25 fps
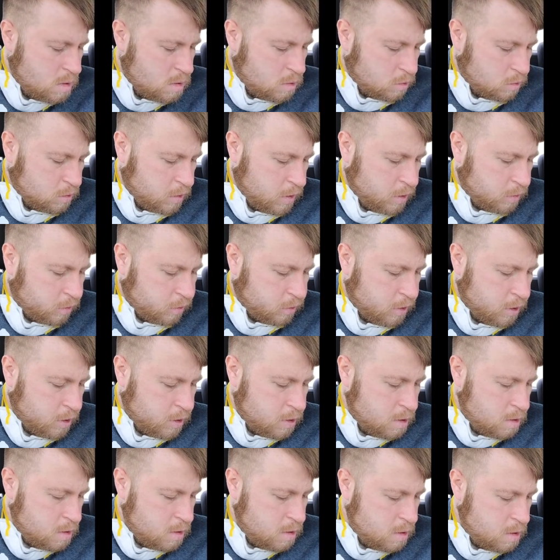So that's
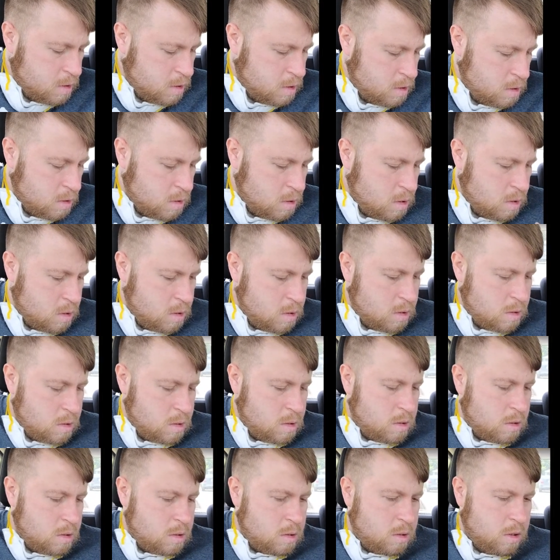good.
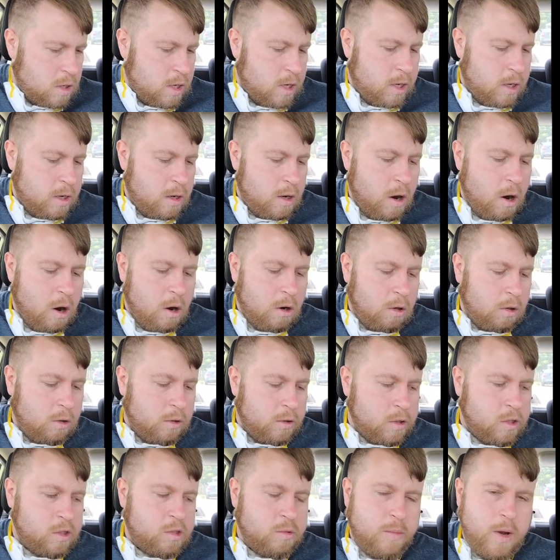And
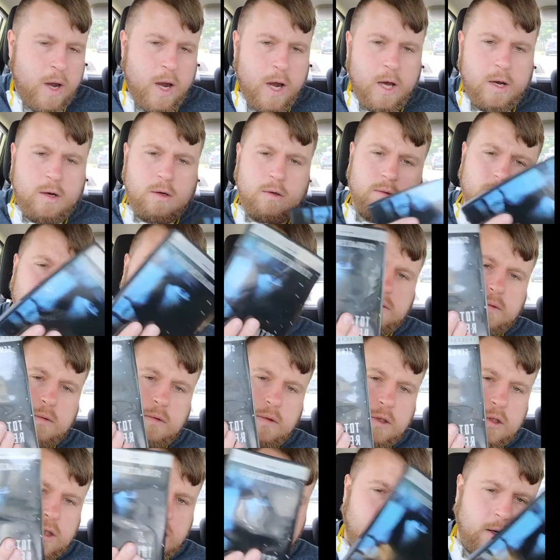Arnold is the man.
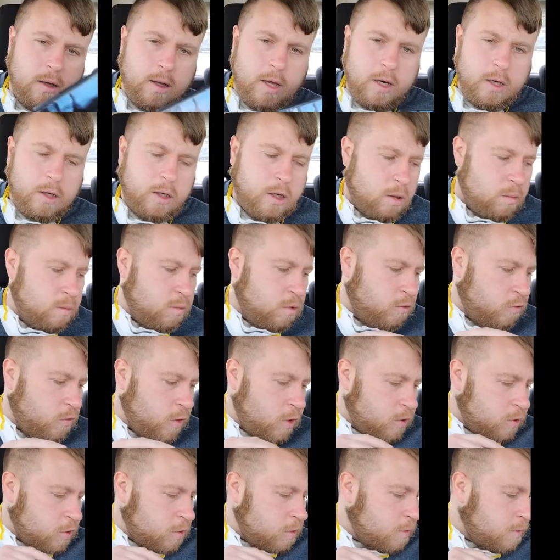He's got a lot of good
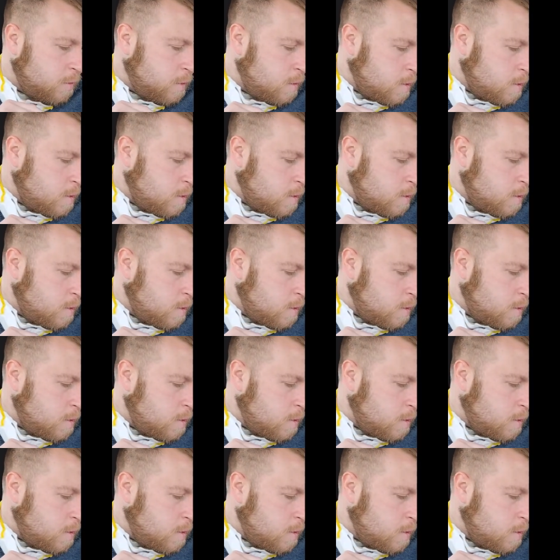movies.